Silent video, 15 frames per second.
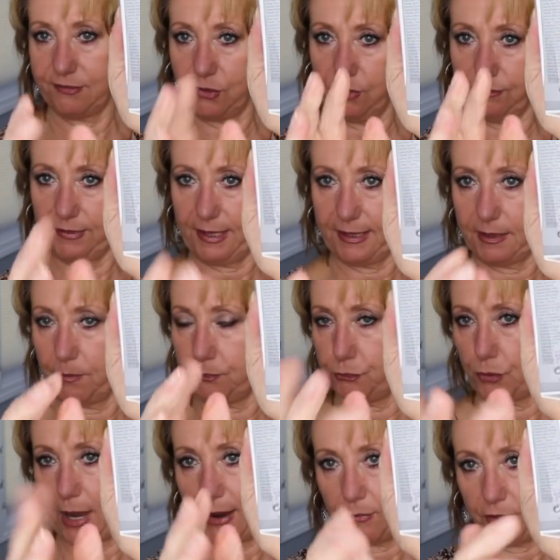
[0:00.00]
it's sort of like
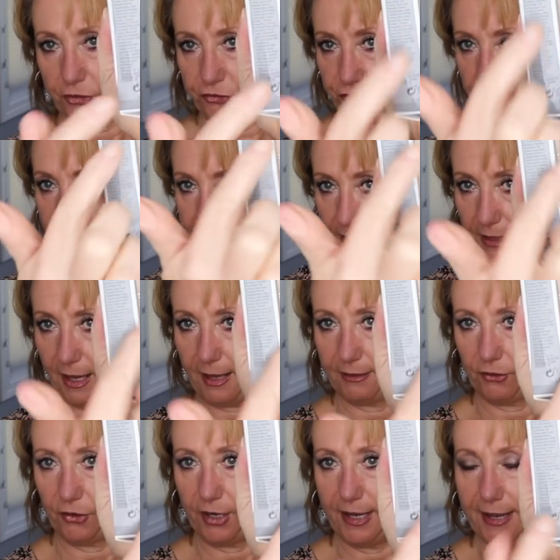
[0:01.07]
brownish in
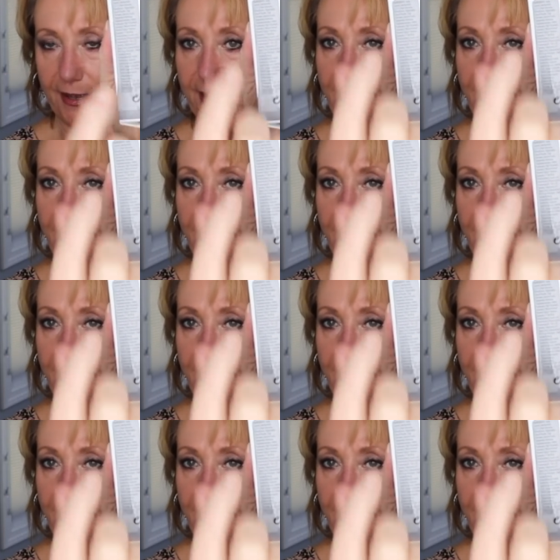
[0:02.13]
color.